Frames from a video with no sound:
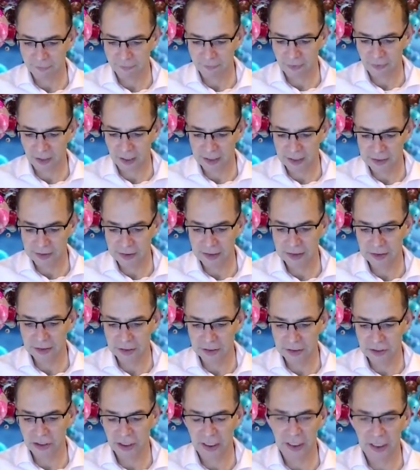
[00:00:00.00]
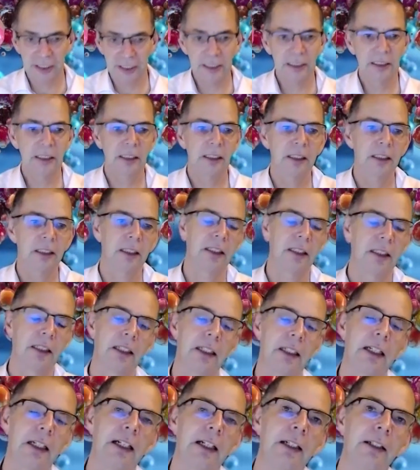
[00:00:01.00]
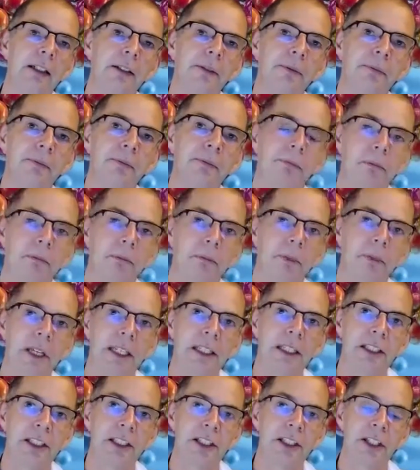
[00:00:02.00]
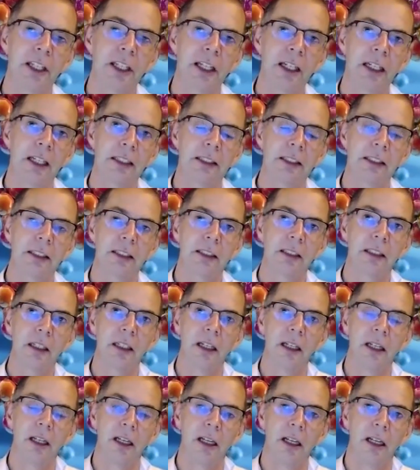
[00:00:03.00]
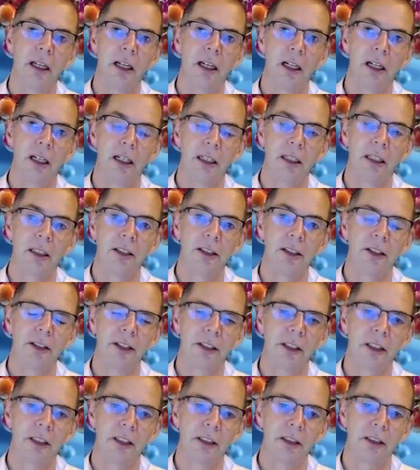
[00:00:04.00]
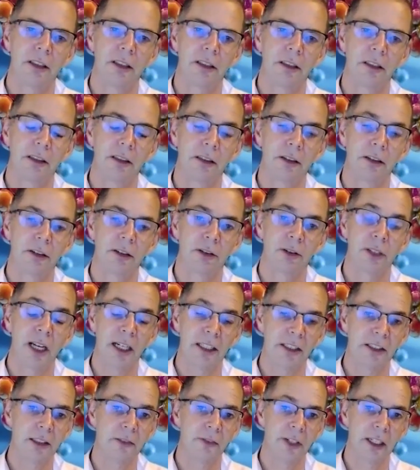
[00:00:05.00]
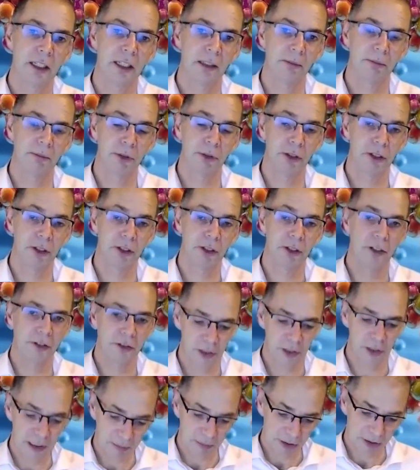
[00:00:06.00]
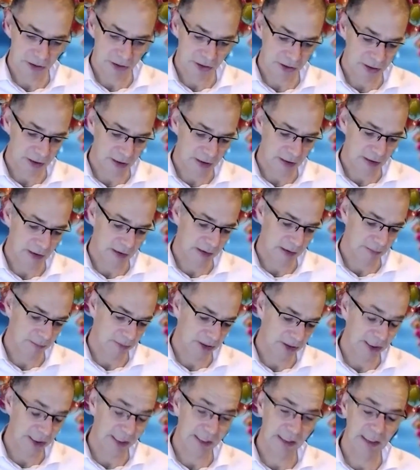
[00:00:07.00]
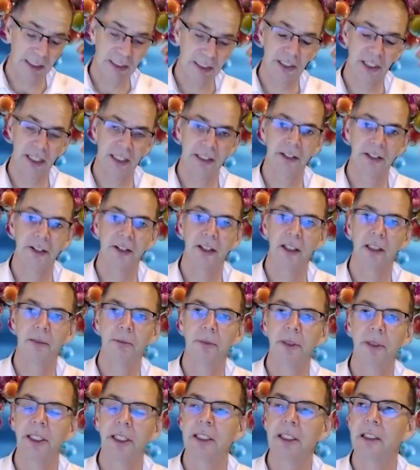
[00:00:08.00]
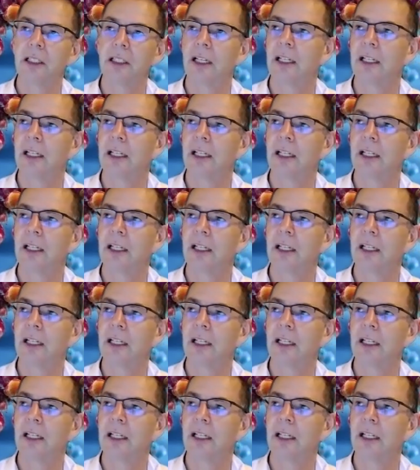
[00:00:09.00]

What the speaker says: Finding the gene means that you can try to develop new treatments, particularly gene therapy.